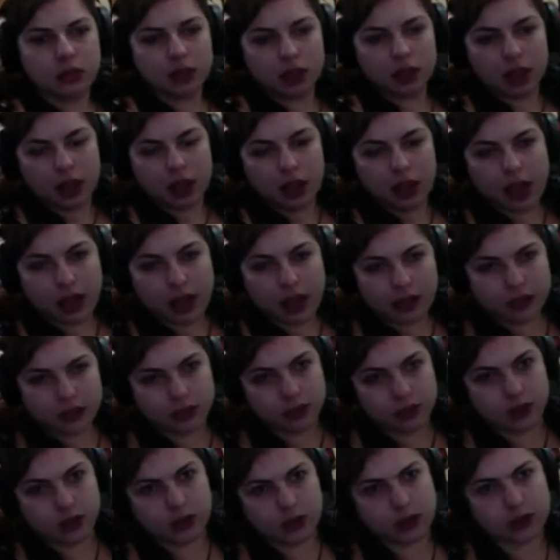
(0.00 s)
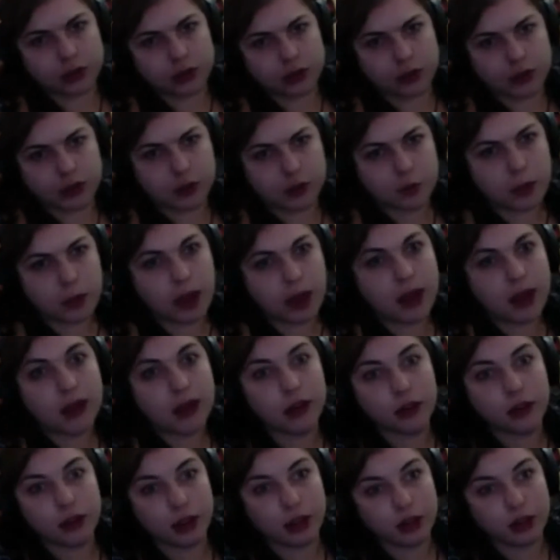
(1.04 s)
uh, astronaut to inspire
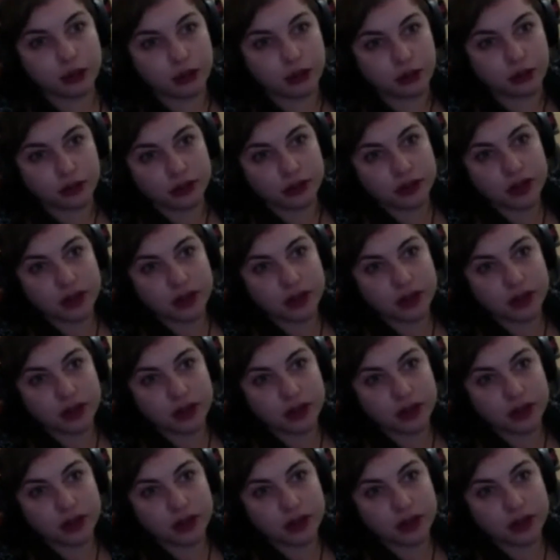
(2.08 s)
young girls.